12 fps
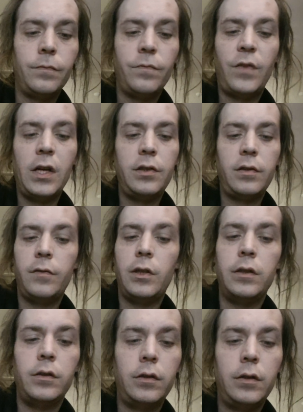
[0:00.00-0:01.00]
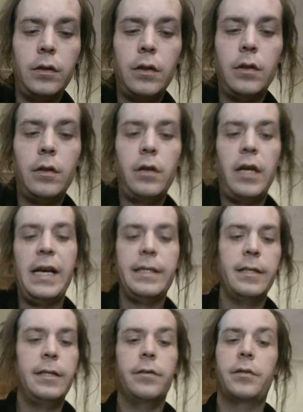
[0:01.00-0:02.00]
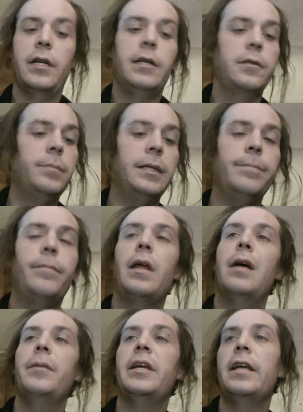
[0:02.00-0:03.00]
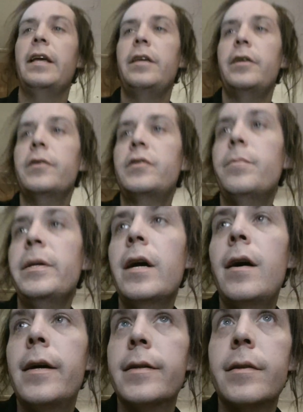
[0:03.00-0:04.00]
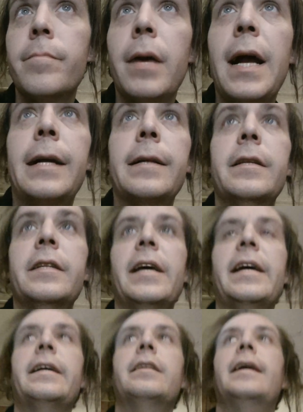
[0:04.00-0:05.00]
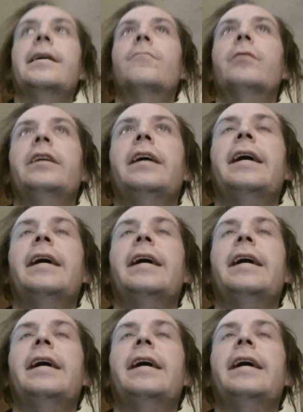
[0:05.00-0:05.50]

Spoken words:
First of all, SNL sucks, man. I mean, it used to be awesome back in the day, like when it